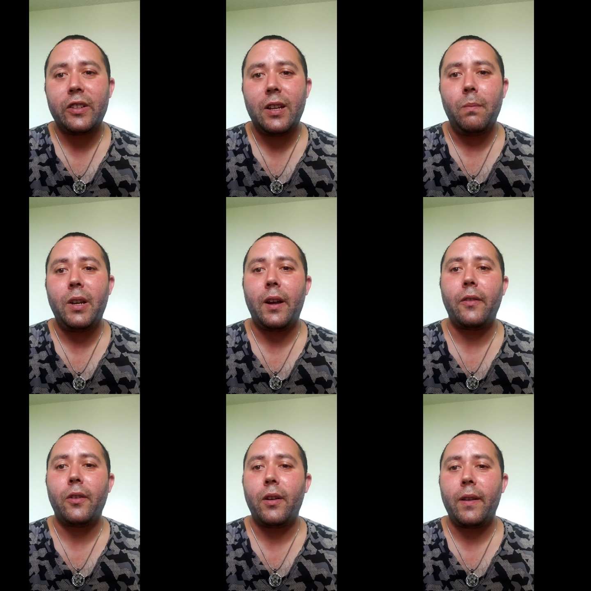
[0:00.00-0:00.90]
keep
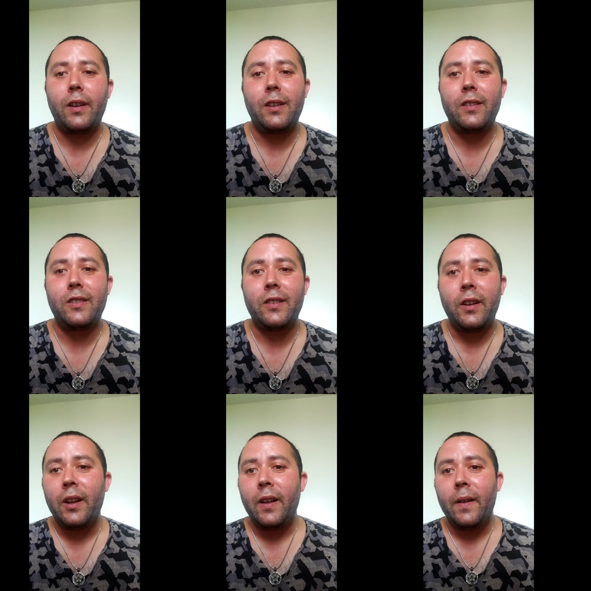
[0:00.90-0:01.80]
downloading because
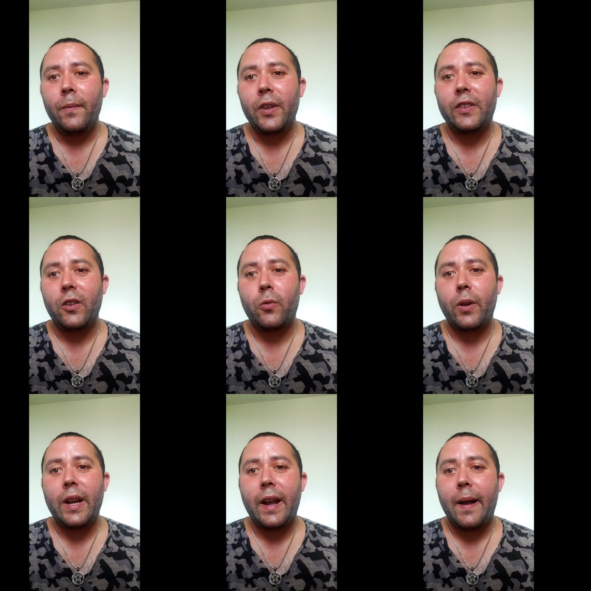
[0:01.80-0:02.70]
it's a
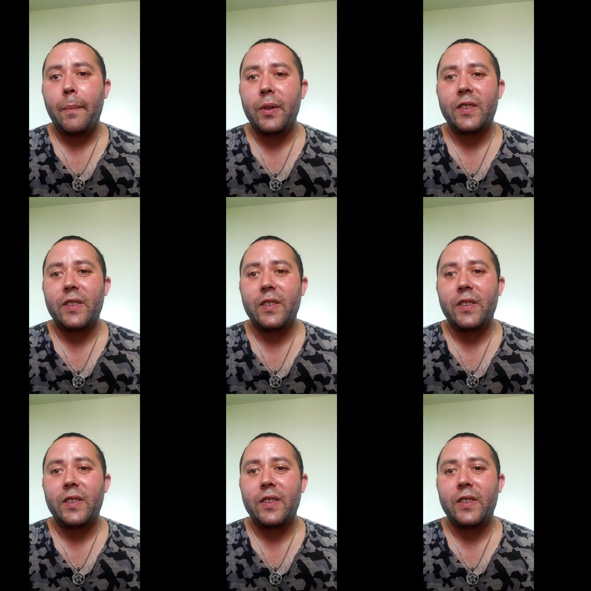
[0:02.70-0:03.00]
great app.